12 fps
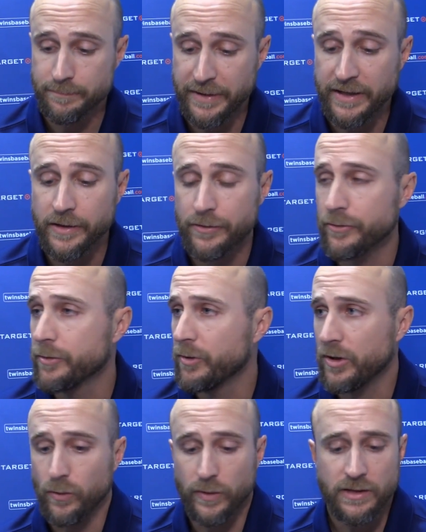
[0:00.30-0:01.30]
Bailey threw
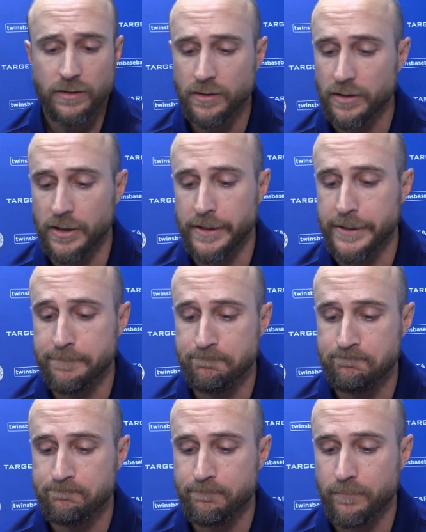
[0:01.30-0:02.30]
the ball
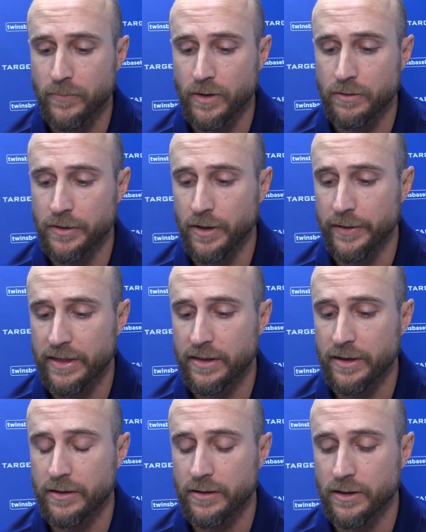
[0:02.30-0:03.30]
well. You know, I
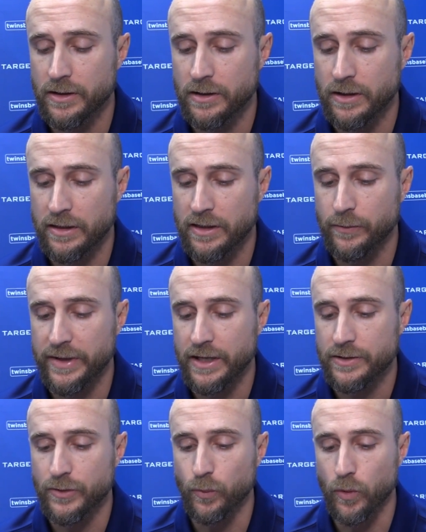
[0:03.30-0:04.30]
think
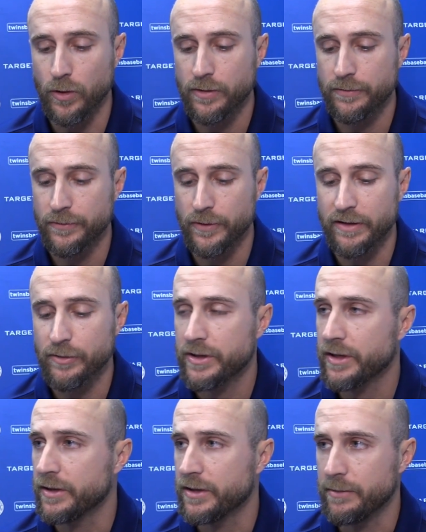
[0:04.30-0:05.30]
we had to work for
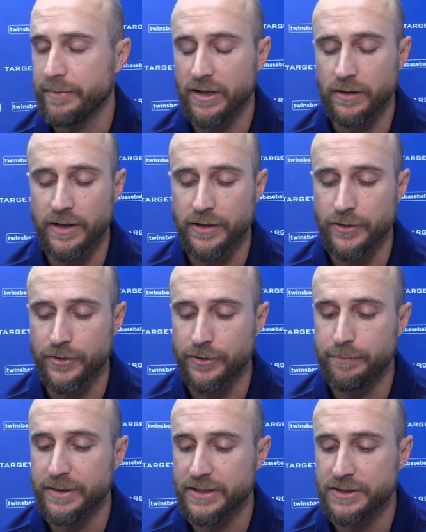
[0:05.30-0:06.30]
everything. I think he made a lot of
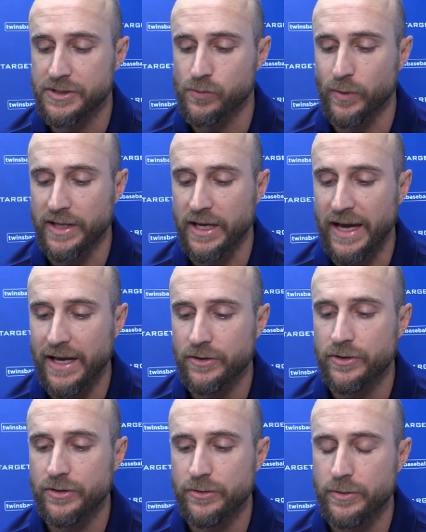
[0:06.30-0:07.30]
good pitches when he
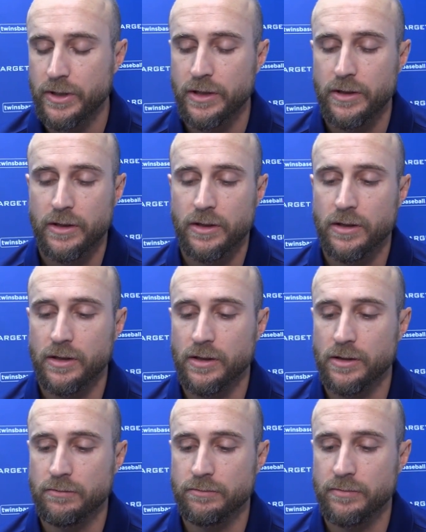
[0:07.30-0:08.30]
had to.
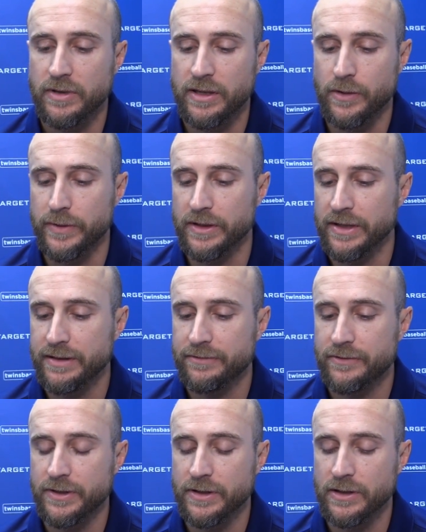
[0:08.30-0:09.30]
I think we
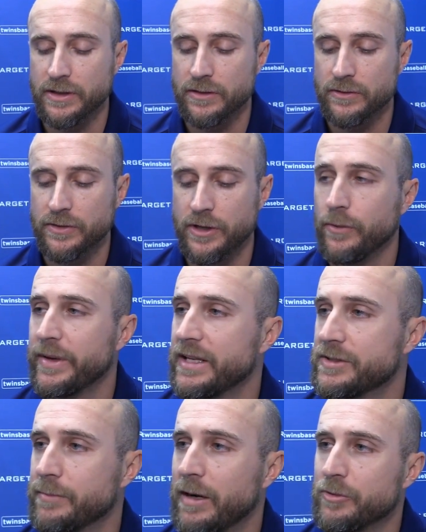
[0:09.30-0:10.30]
left, you know, we
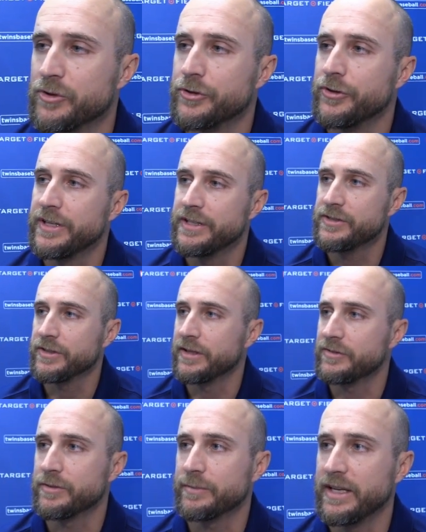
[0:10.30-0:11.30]
had some opportunities and
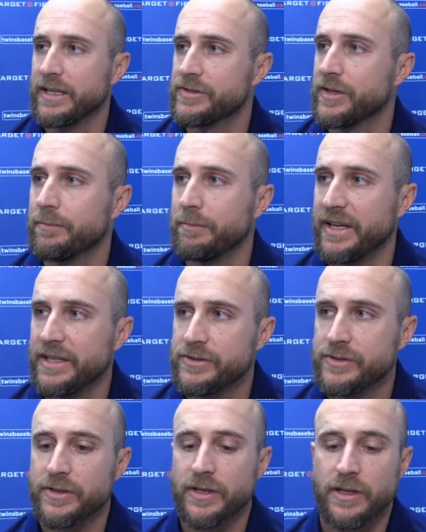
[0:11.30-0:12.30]
left some guys on
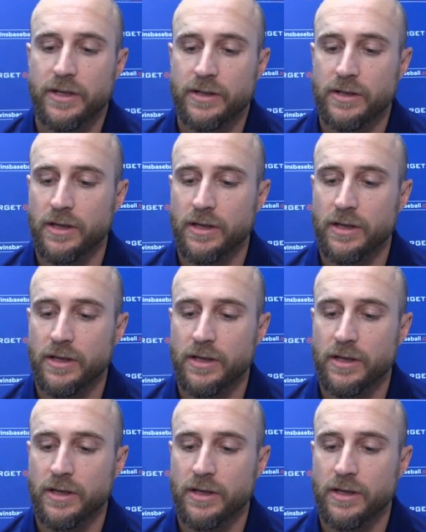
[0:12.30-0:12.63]
base.